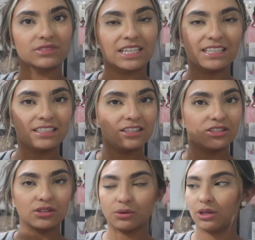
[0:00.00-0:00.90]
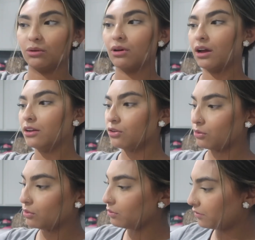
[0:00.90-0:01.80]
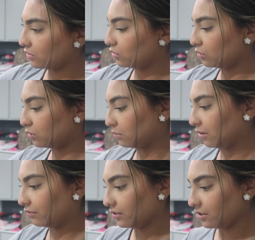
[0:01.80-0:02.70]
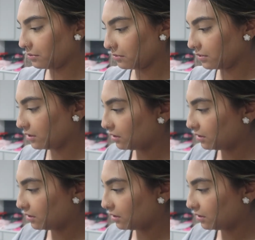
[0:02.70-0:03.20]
Isn't it so cute? I don't know if it's too small for them.